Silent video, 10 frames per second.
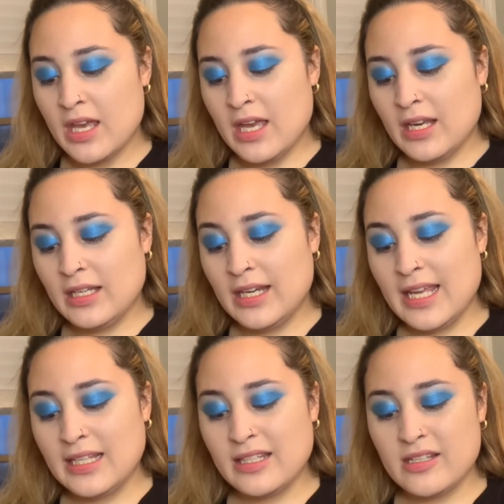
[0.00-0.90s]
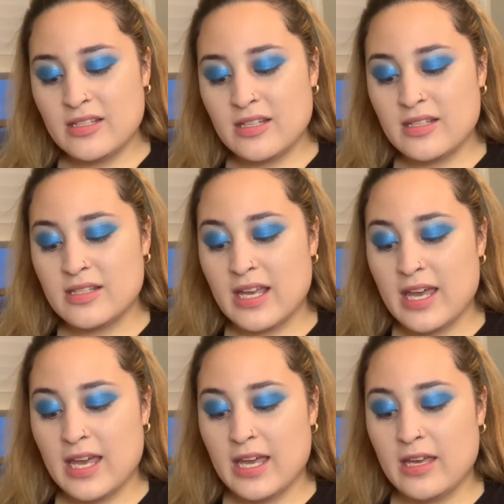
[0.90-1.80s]
needless to
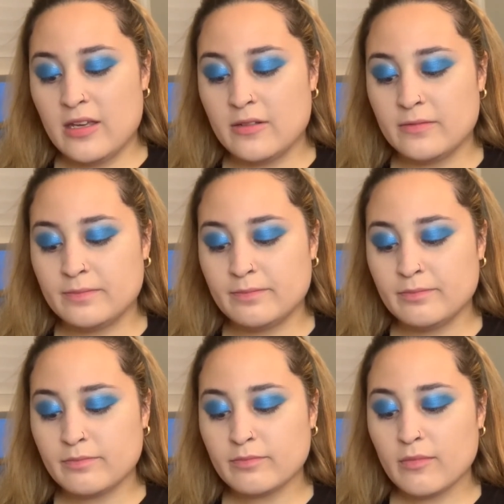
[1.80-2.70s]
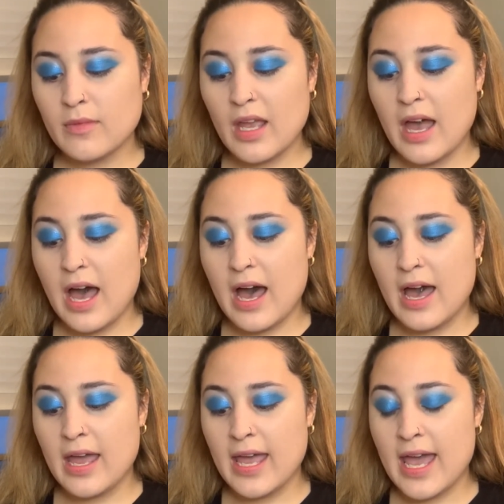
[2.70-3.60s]
say,
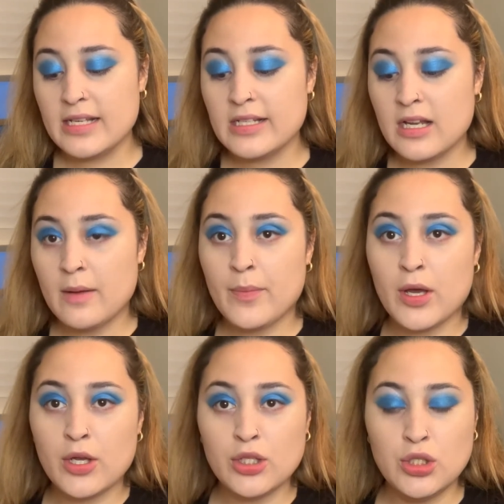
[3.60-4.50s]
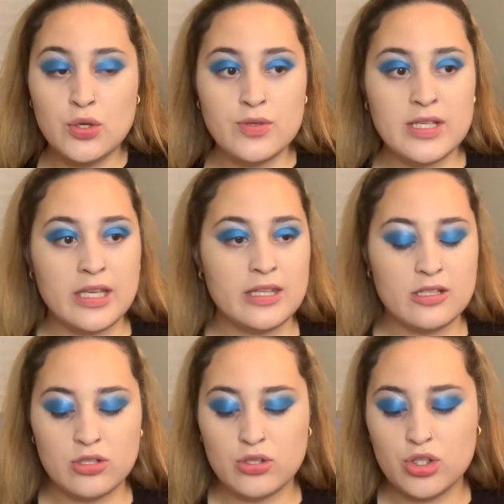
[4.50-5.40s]
I ended up using
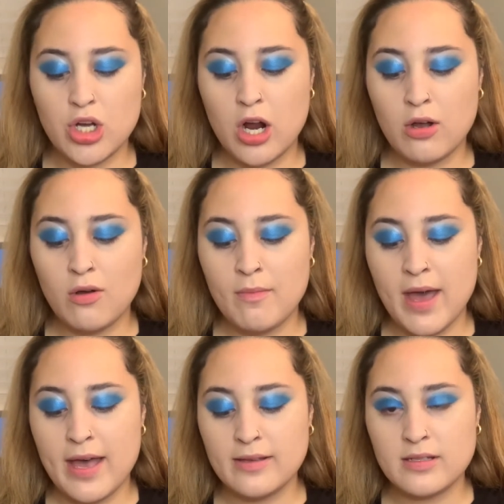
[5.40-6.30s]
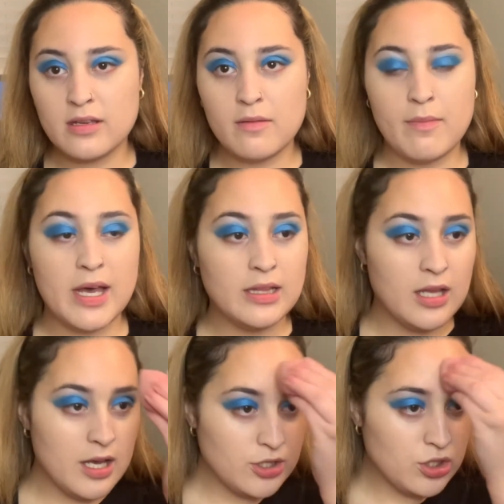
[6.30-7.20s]
this charcoal mask by
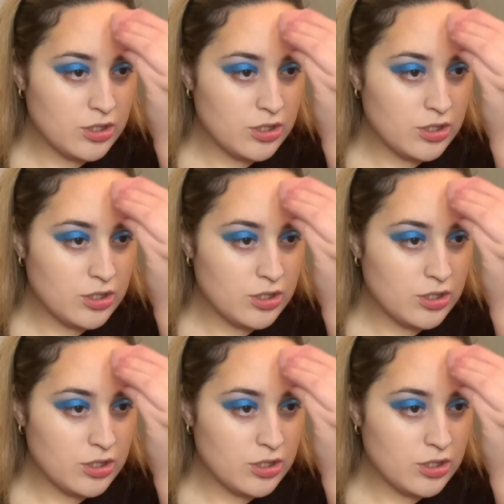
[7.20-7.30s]
Lush,